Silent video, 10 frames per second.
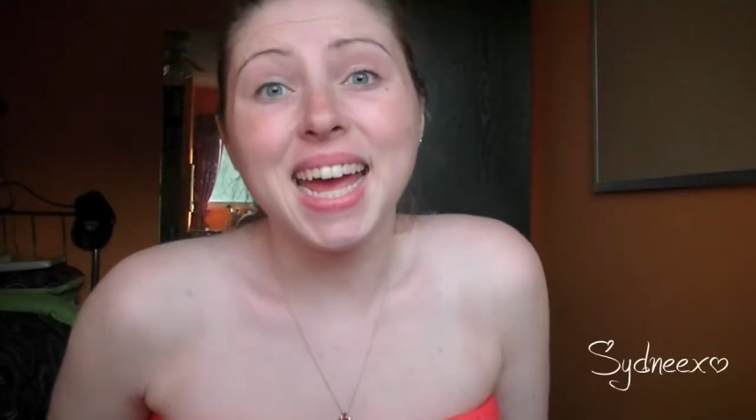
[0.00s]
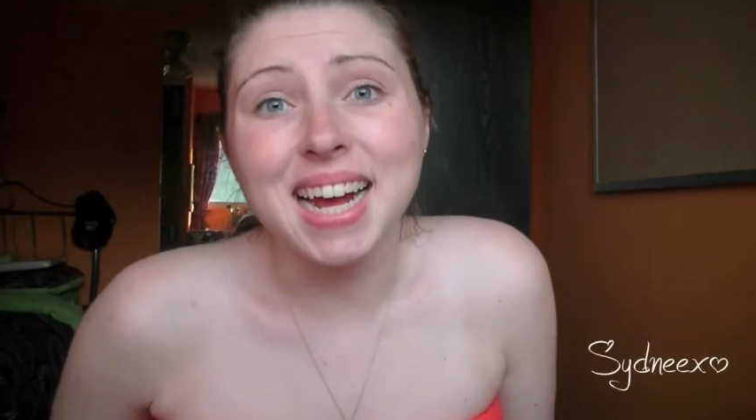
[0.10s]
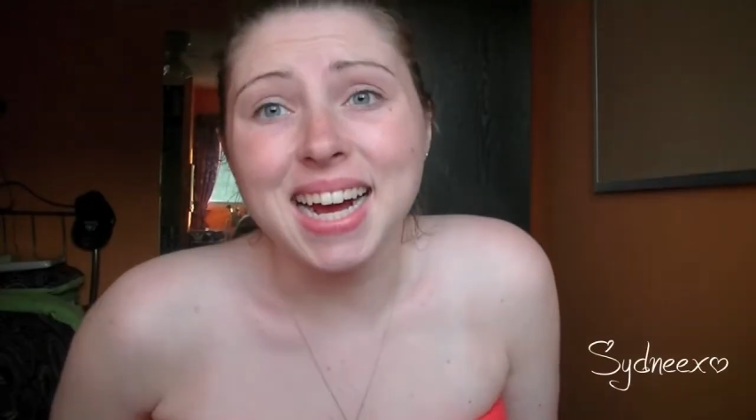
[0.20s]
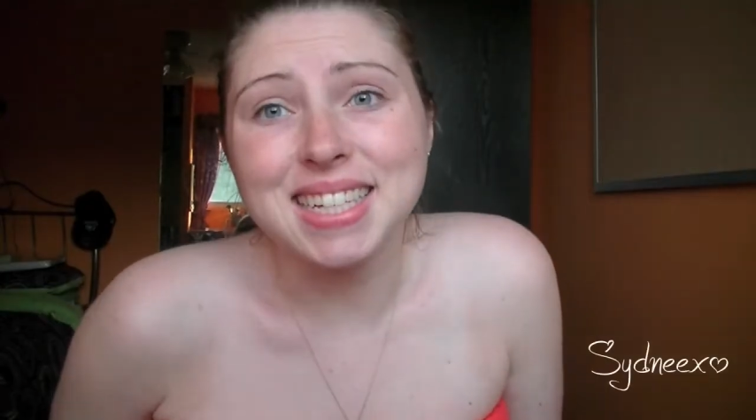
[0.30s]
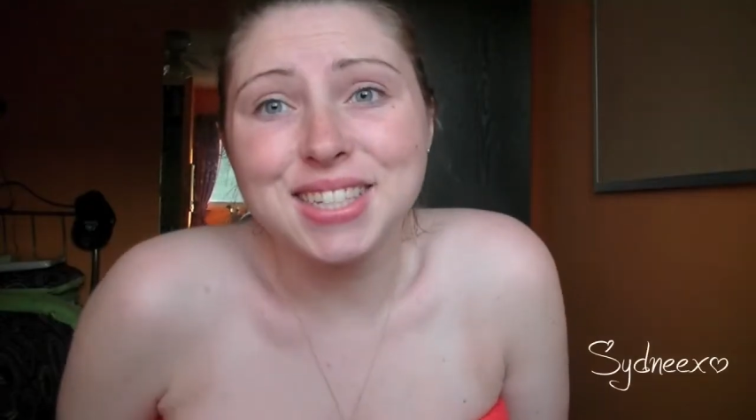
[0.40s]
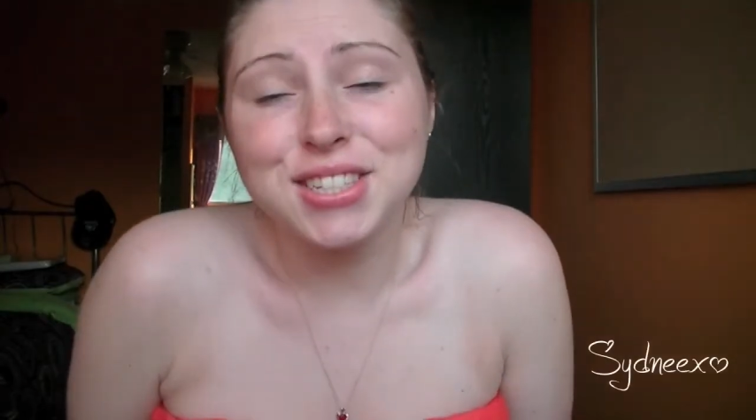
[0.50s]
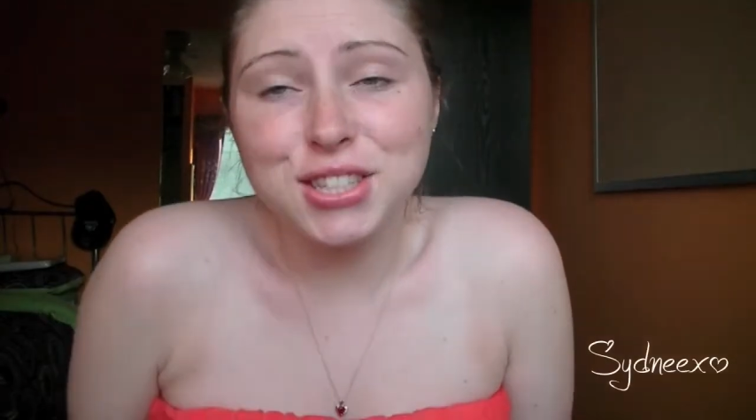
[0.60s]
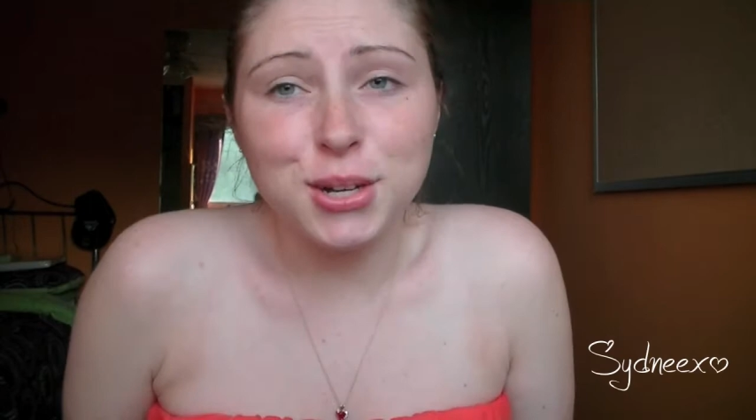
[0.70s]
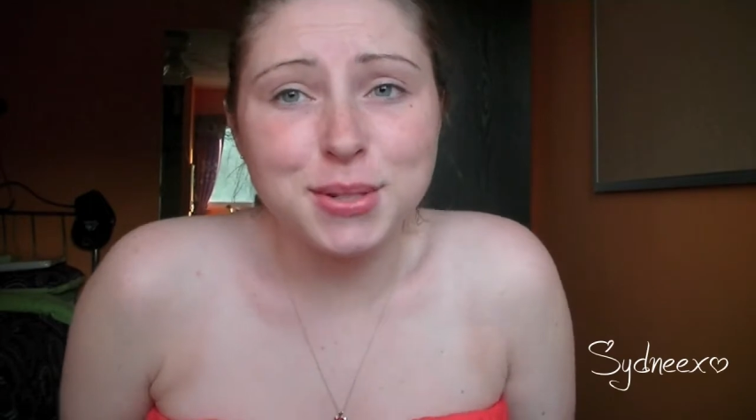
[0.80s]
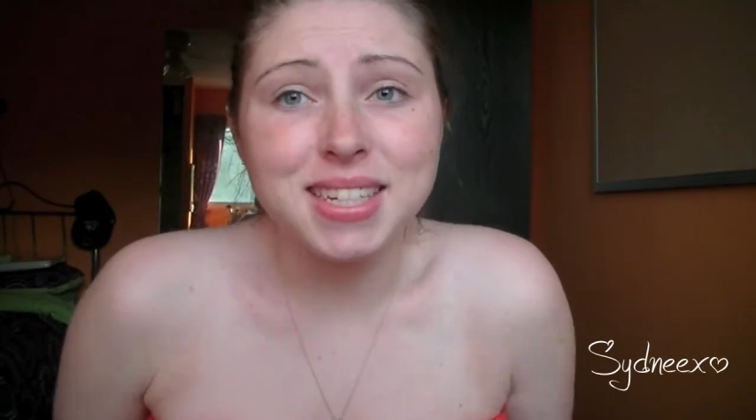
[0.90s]
Hey guys,
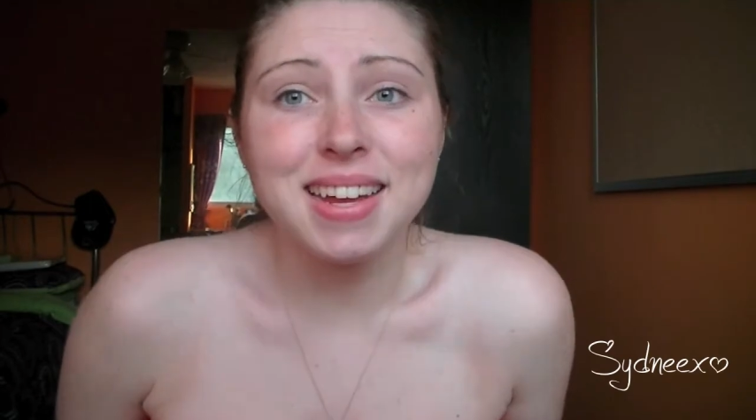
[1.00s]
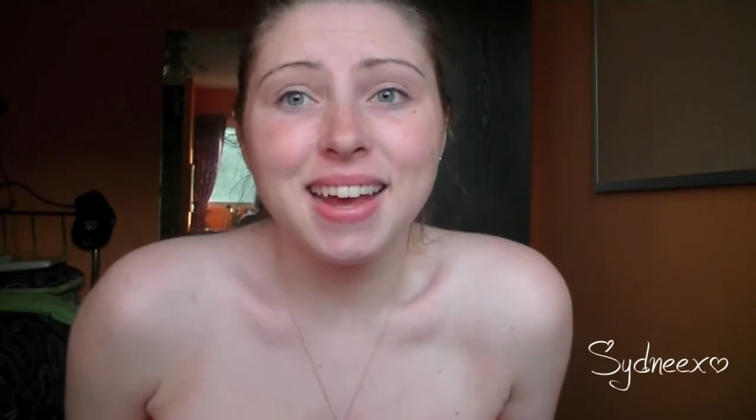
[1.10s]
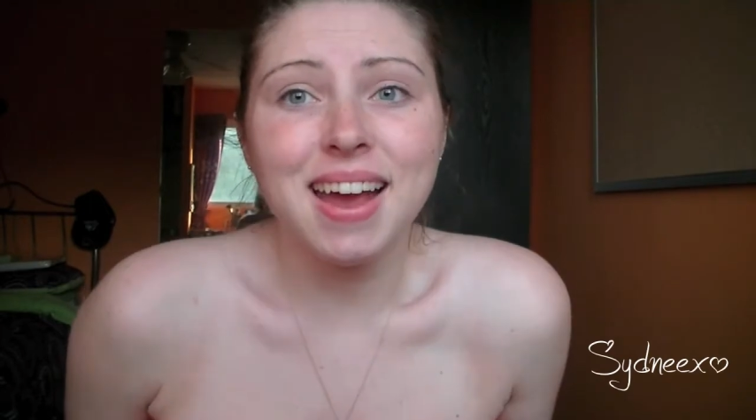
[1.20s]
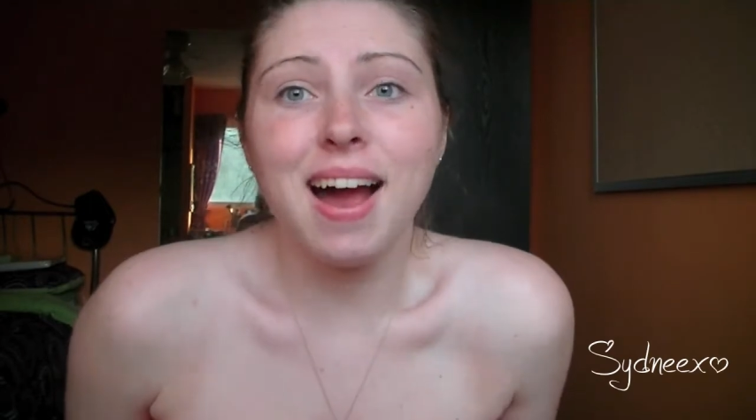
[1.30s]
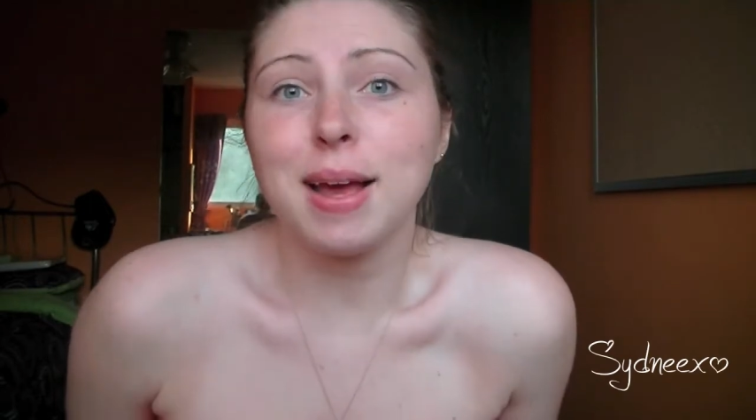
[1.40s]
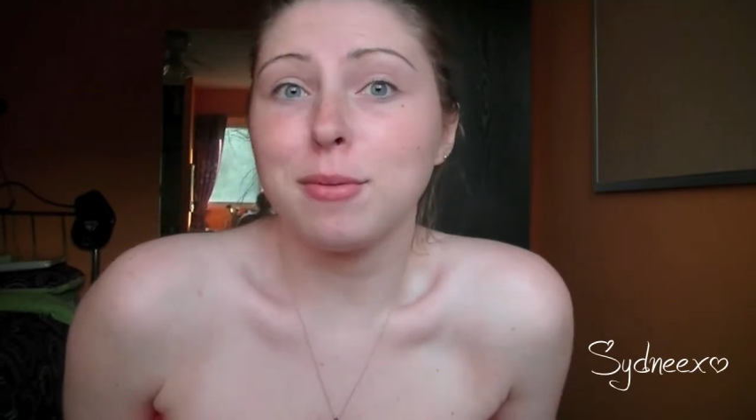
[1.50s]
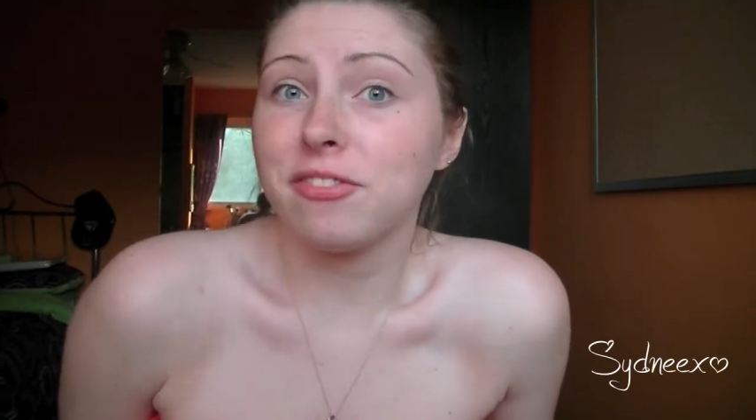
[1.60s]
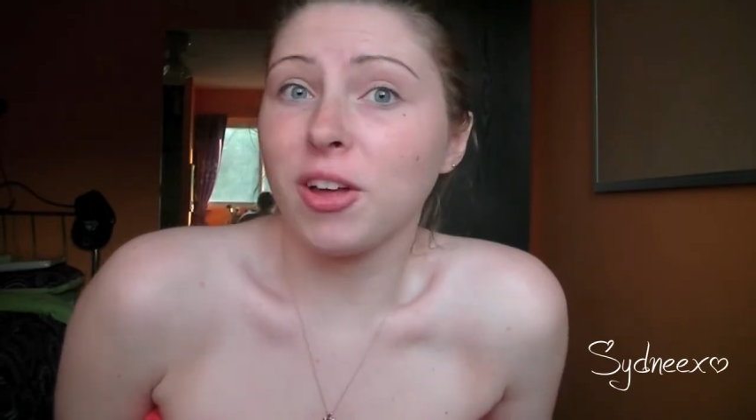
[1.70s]
so today I am